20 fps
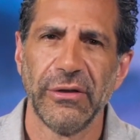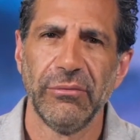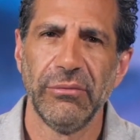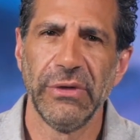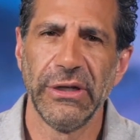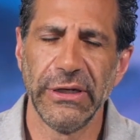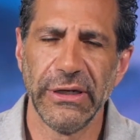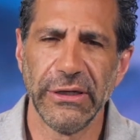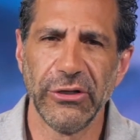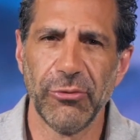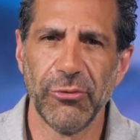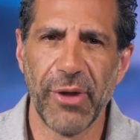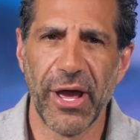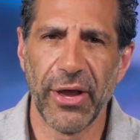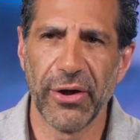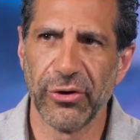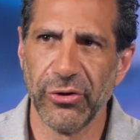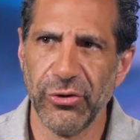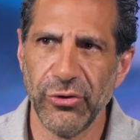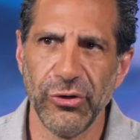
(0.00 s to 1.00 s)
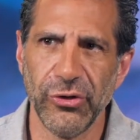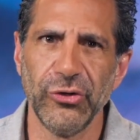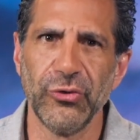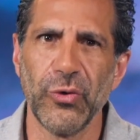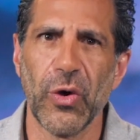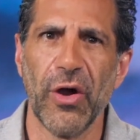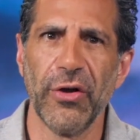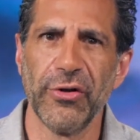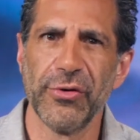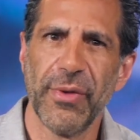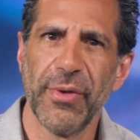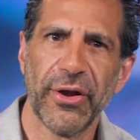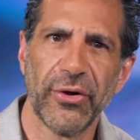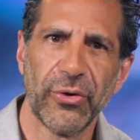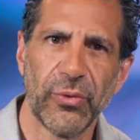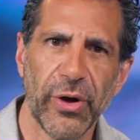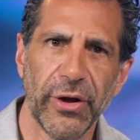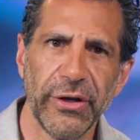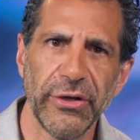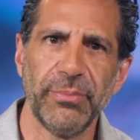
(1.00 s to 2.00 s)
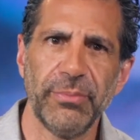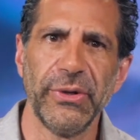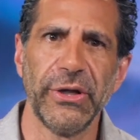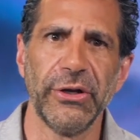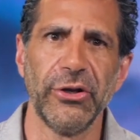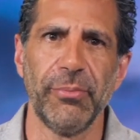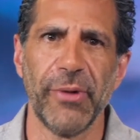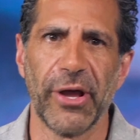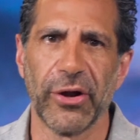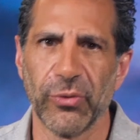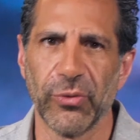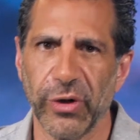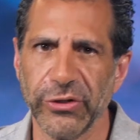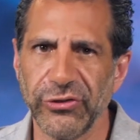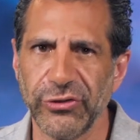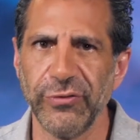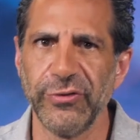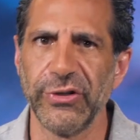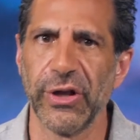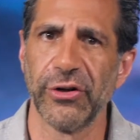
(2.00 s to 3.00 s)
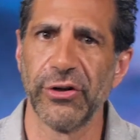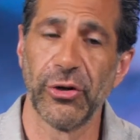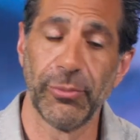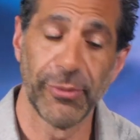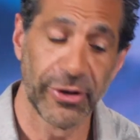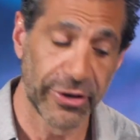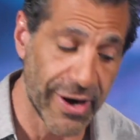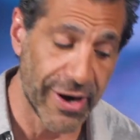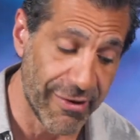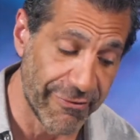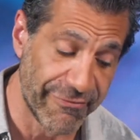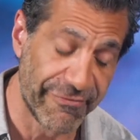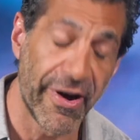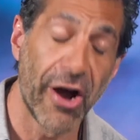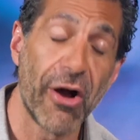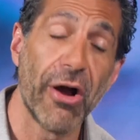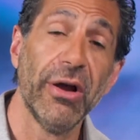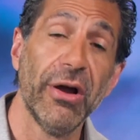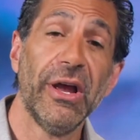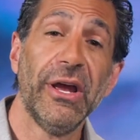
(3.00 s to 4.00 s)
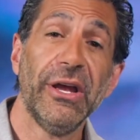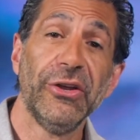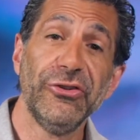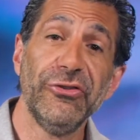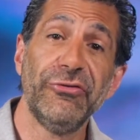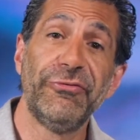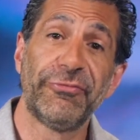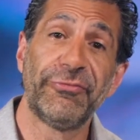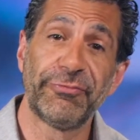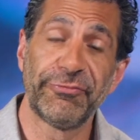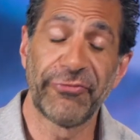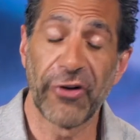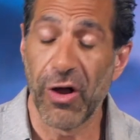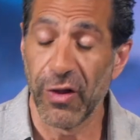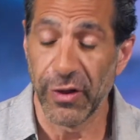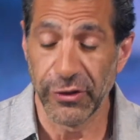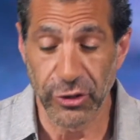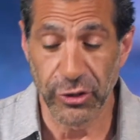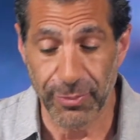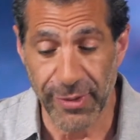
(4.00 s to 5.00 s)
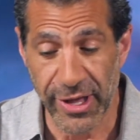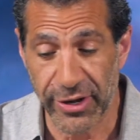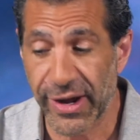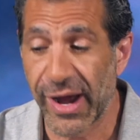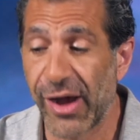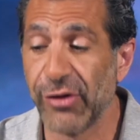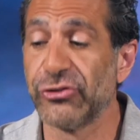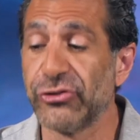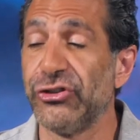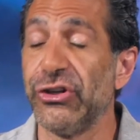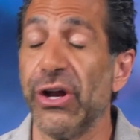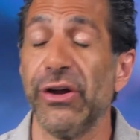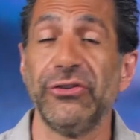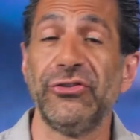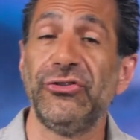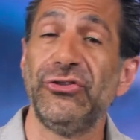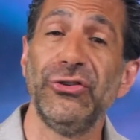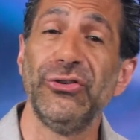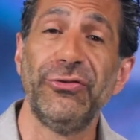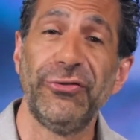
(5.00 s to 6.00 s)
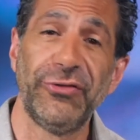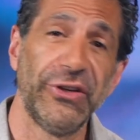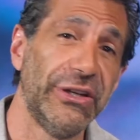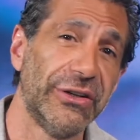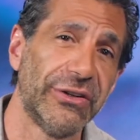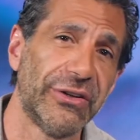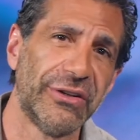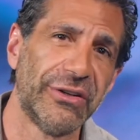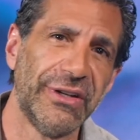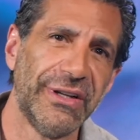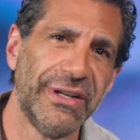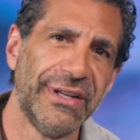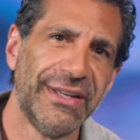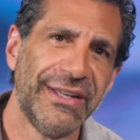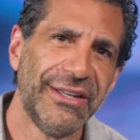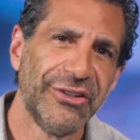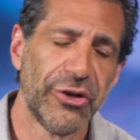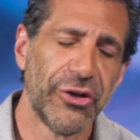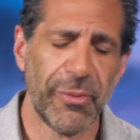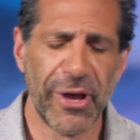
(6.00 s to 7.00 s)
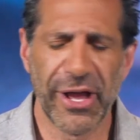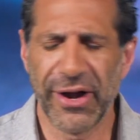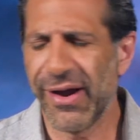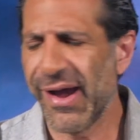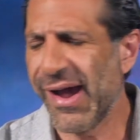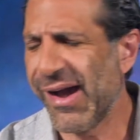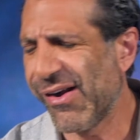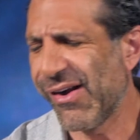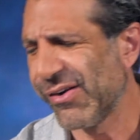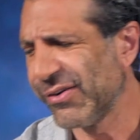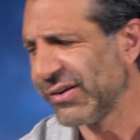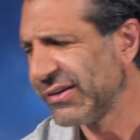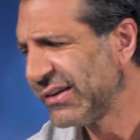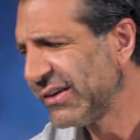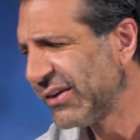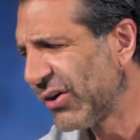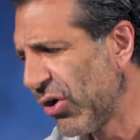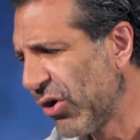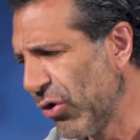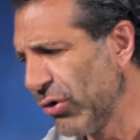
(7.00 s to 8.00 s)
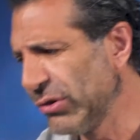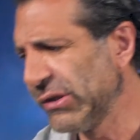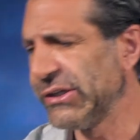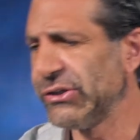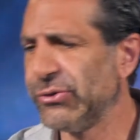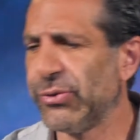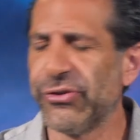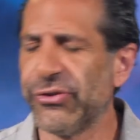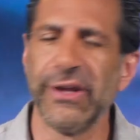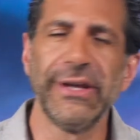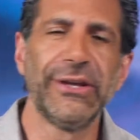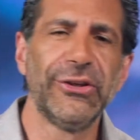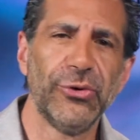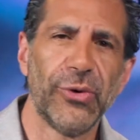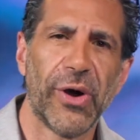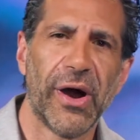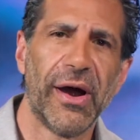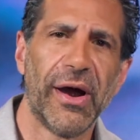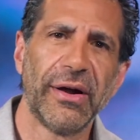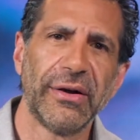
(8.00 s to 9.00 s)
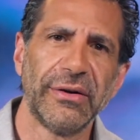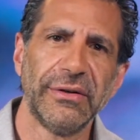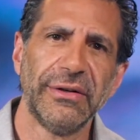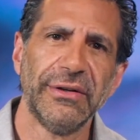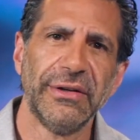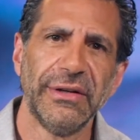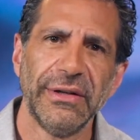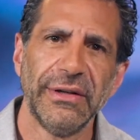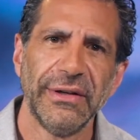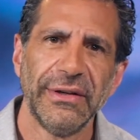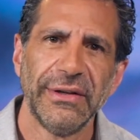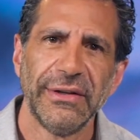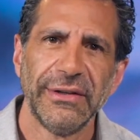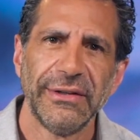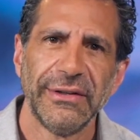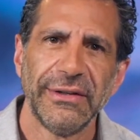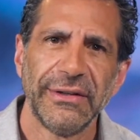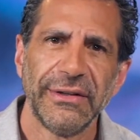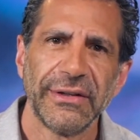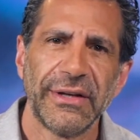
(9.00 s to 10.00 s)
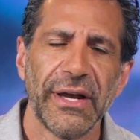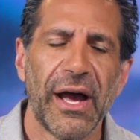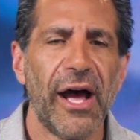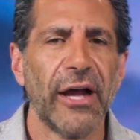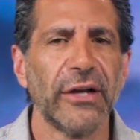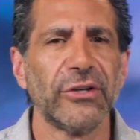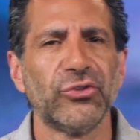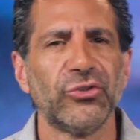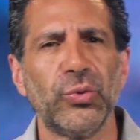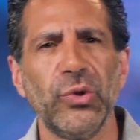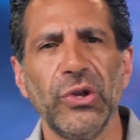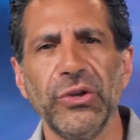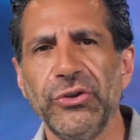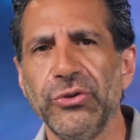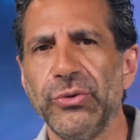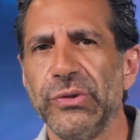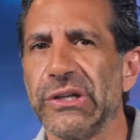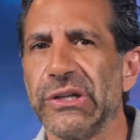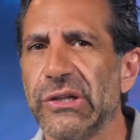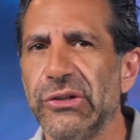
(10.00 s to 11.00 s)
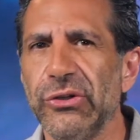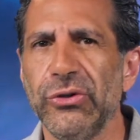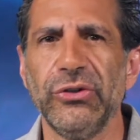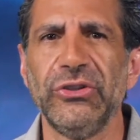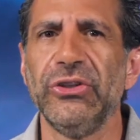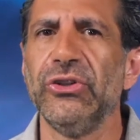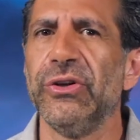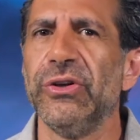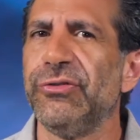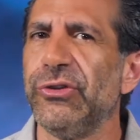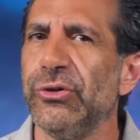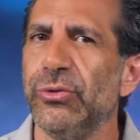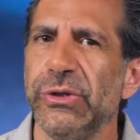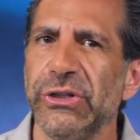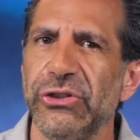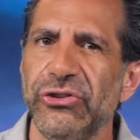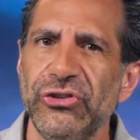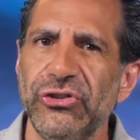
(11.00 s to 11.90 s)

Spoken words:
Meaning no matter who you are, no matter where you've been, no matter what you've done, no matter how far you've fallen, no matter how judged you feel, no matter how holy you think you are, God is willing to include you if you would